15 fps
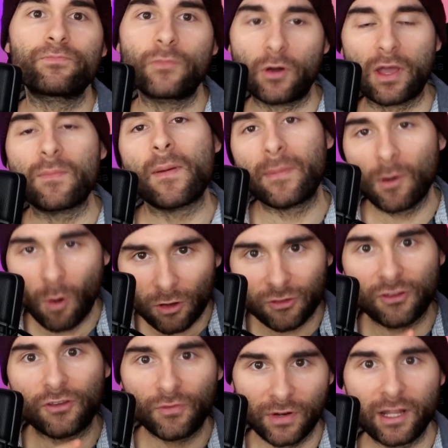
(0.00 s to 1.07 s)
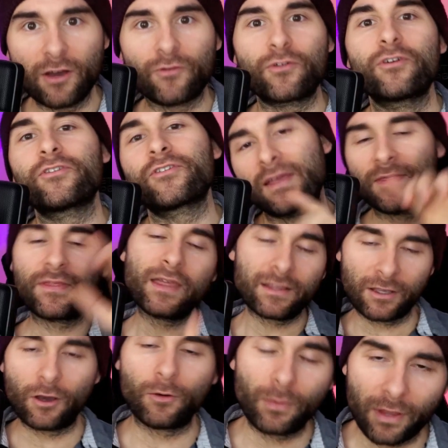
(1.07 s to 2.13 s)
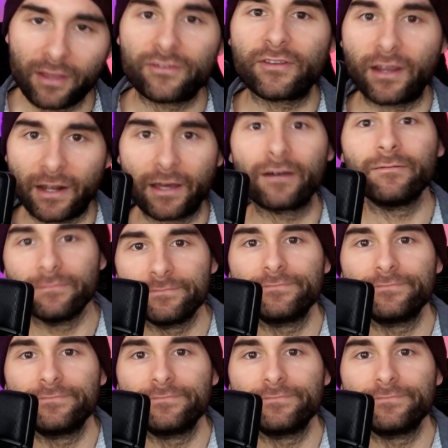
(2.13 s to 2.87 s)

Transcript: Okay, maybe watch this video first and then go play Stadia.